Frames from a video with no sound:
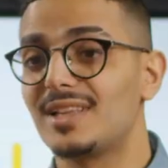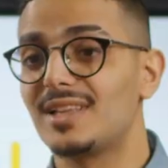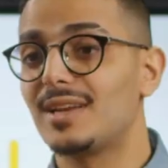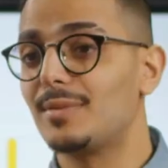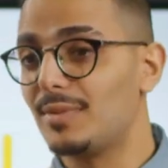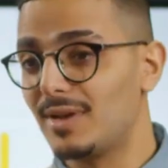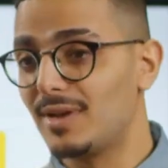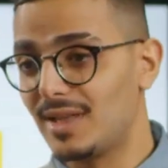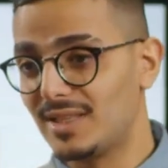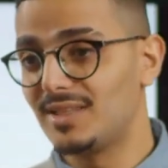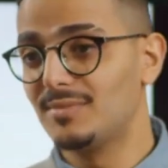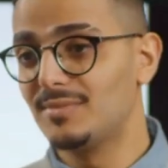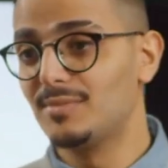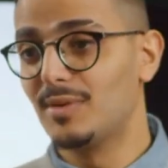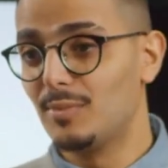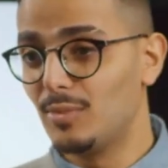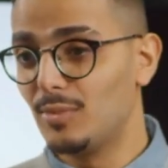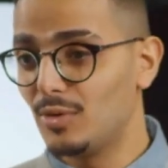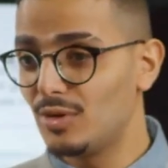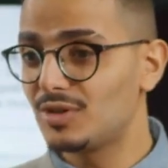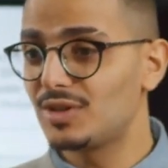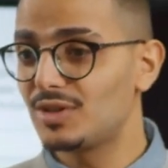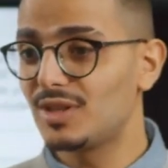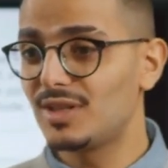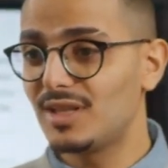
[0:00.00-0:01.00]
you will have to
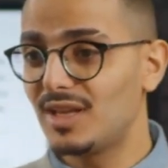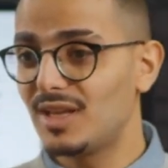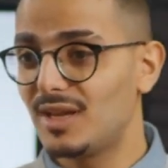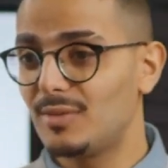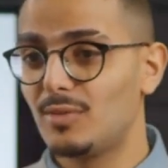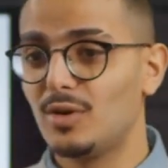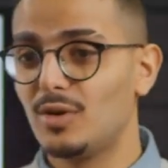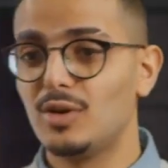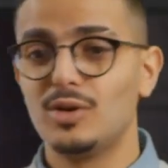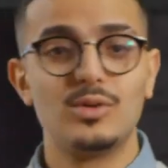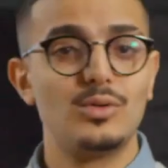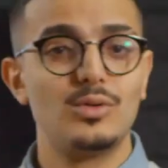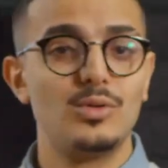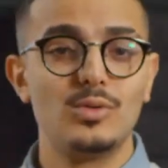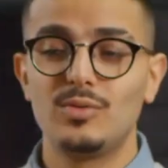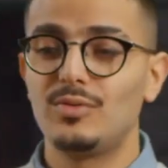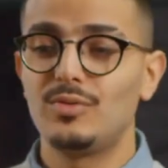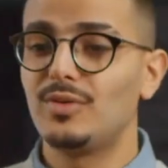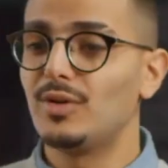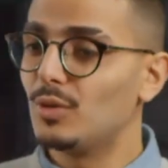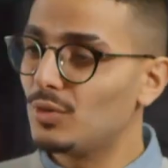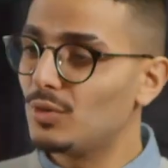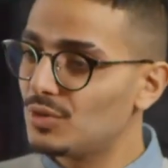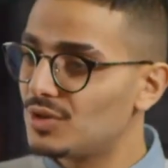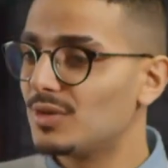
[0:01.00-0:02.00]
present your
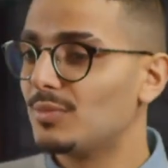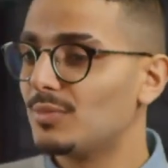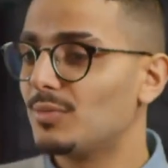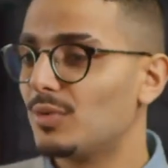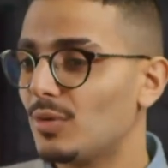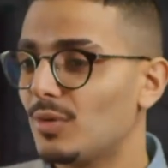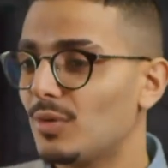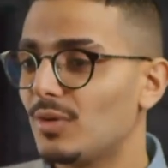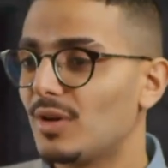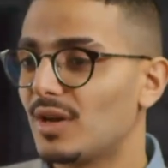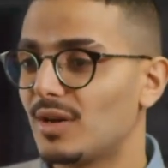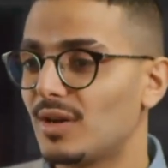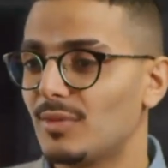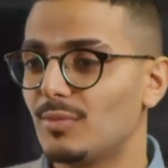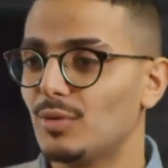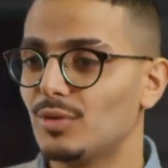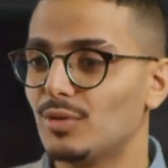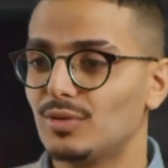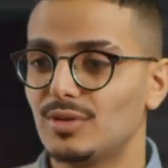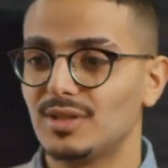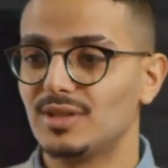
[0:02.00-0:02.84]
ideas and findings to